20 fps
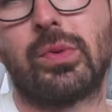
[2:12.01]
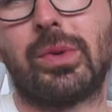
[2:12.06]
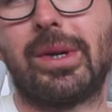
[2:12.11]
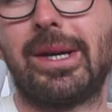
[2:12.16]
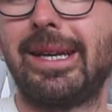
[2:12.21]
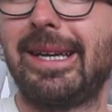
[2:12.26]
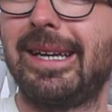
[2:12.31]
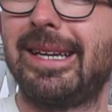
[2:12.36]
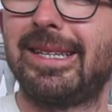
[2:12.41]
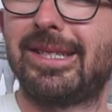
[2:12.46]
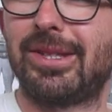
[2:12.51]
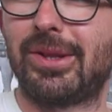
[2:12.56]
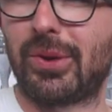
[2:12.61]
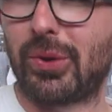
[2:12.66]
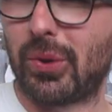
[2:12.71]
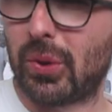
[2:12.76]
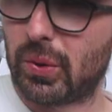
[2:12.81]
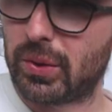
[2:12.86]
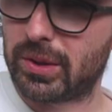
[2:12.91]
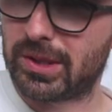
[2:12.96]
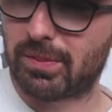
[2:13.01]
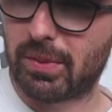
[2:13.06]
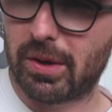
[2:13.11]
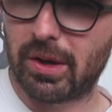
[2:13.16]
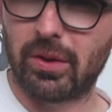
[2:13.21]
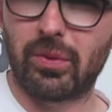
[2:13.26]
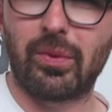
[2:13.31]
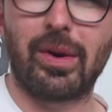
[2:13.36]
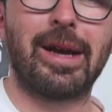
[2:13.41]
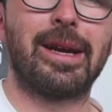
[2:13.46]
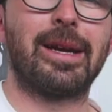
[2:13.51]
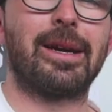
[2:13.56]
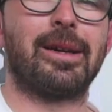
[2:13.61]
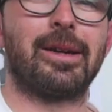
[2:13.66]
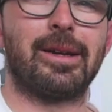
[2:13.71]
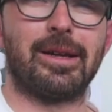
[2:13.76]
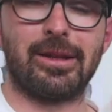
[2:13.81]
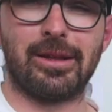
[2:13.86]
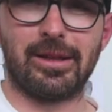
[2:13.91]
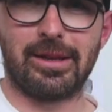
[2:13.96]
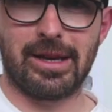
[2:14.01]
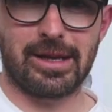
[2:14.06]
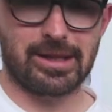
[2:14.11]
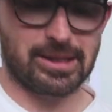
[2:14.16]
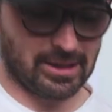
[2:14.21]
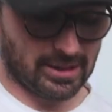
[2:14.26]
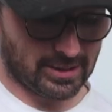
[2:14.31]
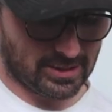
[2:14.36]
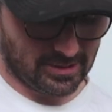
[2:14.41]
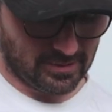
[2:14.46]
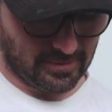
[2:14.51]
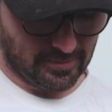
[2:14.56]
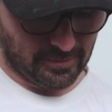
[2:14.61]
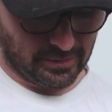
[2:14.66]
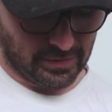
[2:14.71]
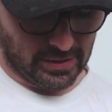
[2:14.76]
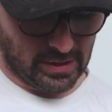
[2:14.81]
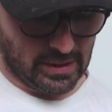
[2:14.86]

We're going to get into the chords, by the way, in the next lesson.